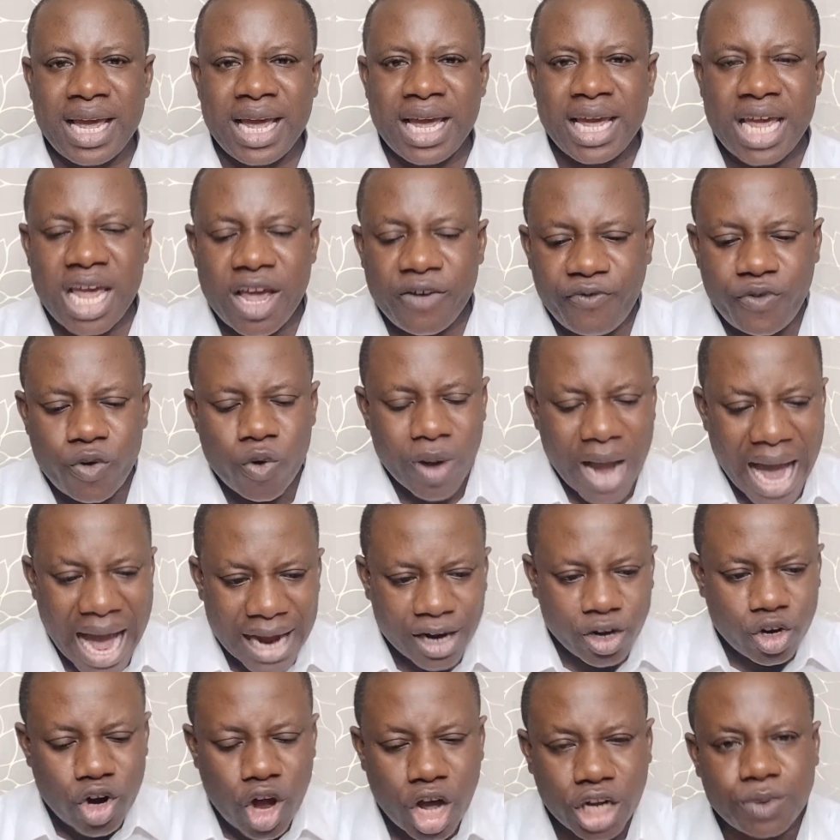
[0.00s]
If you
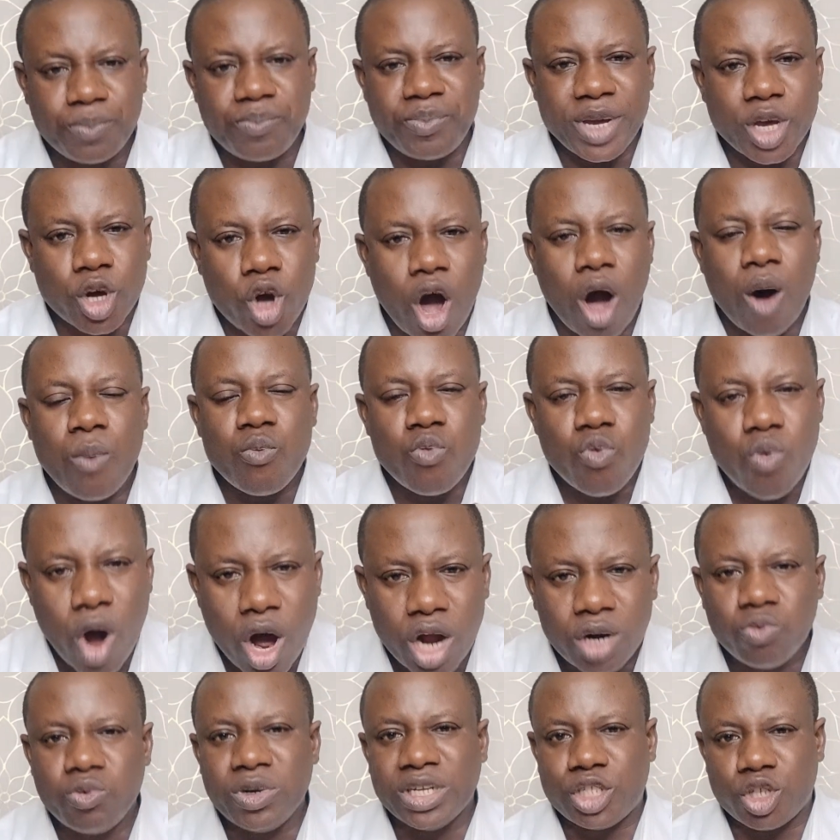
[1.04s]
cannot become
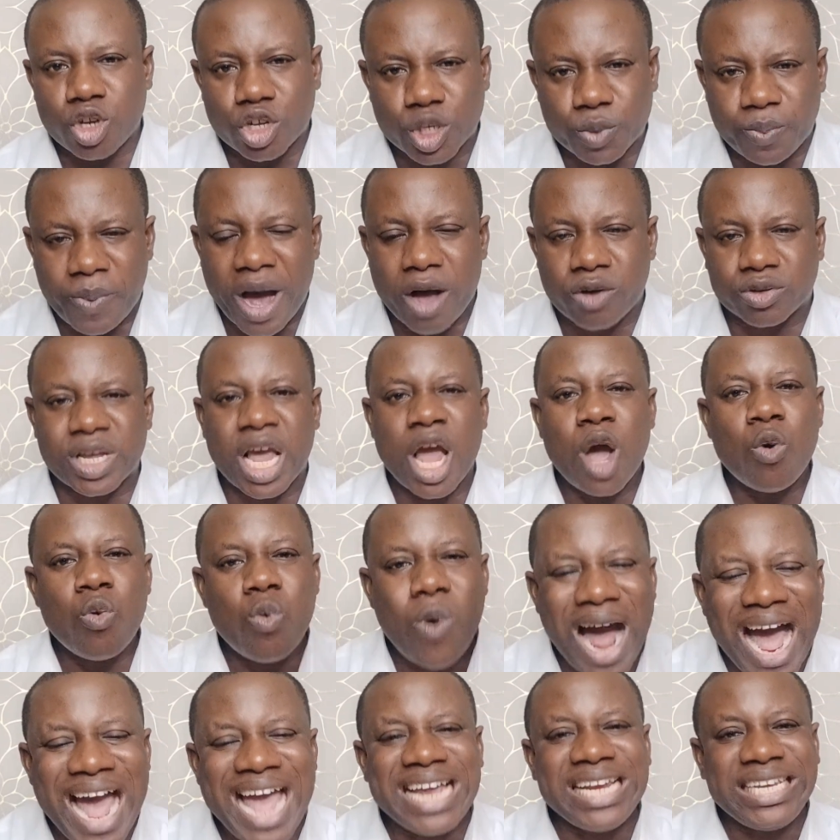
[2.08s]
one with your spouse,
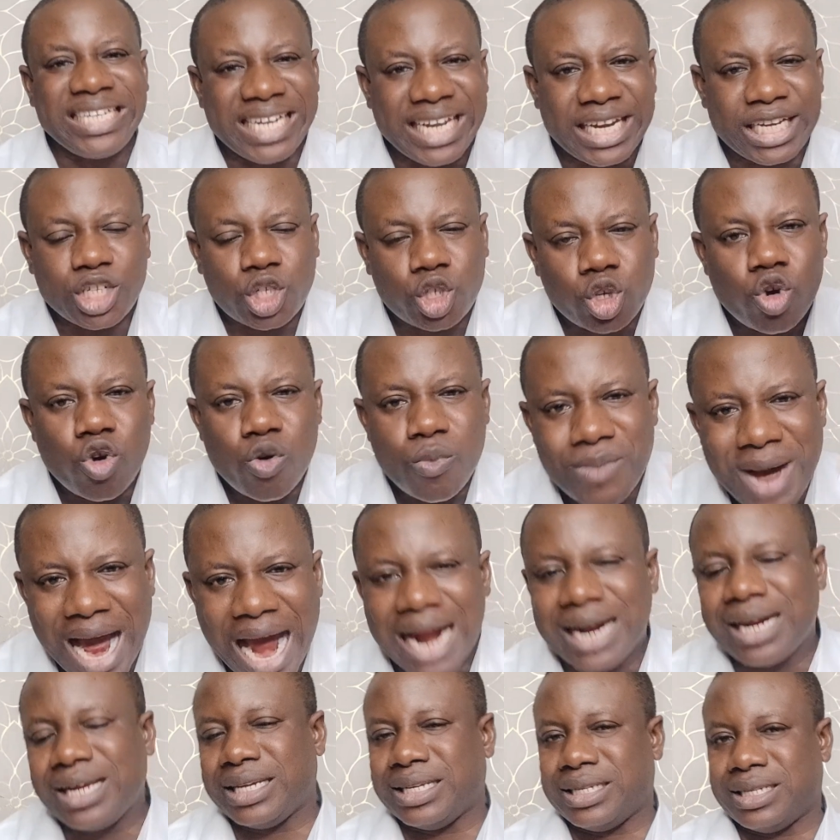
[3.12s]
why did you
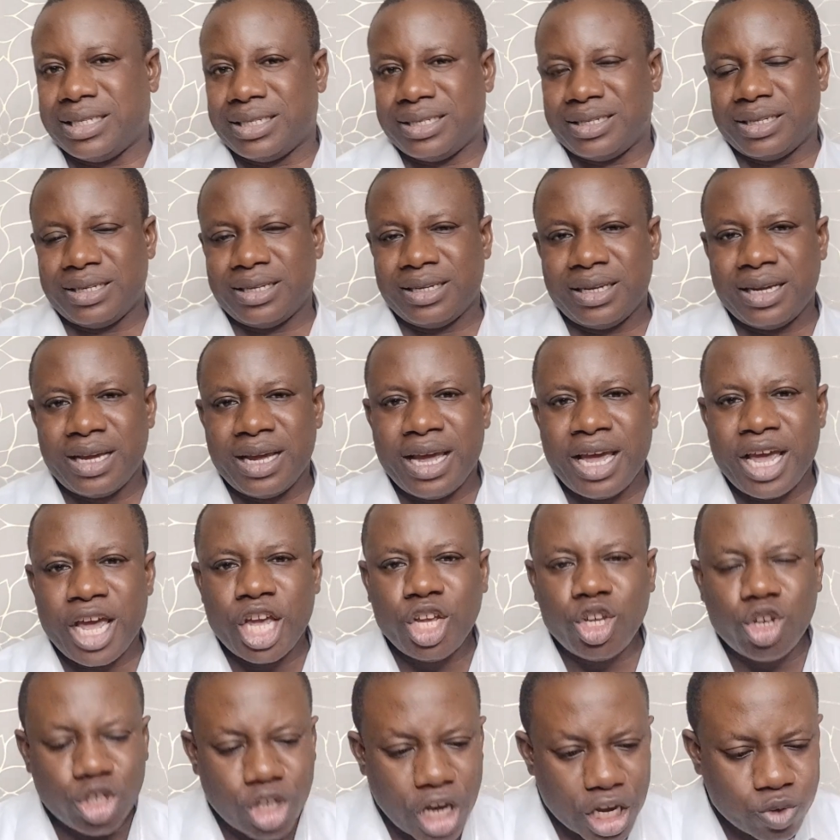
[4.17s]
marry?
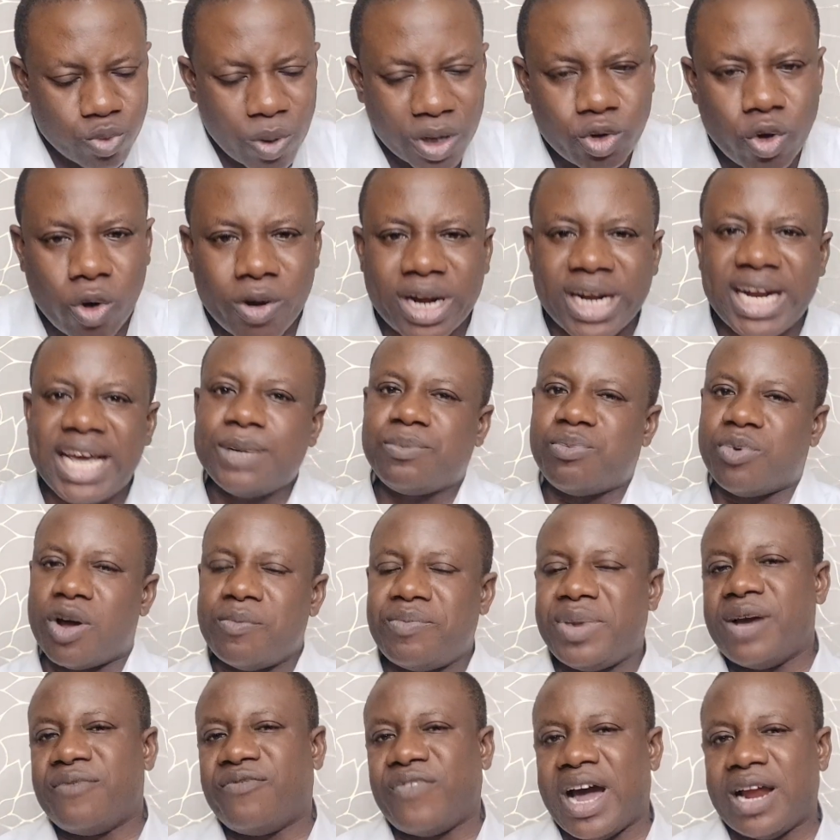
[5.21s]
You just want to create
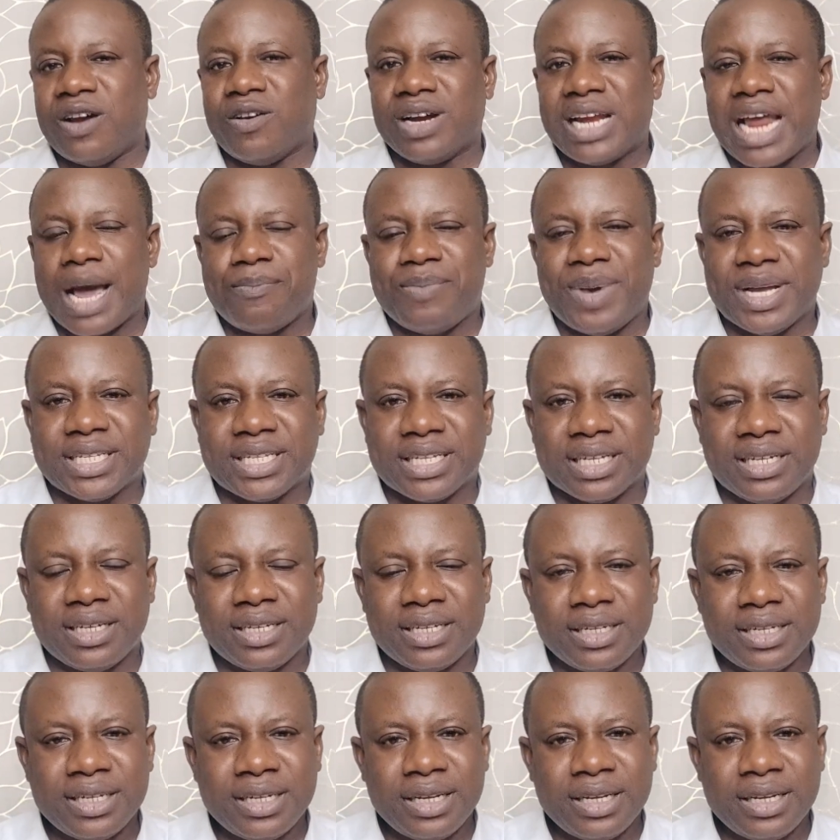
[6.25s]
problem for another person.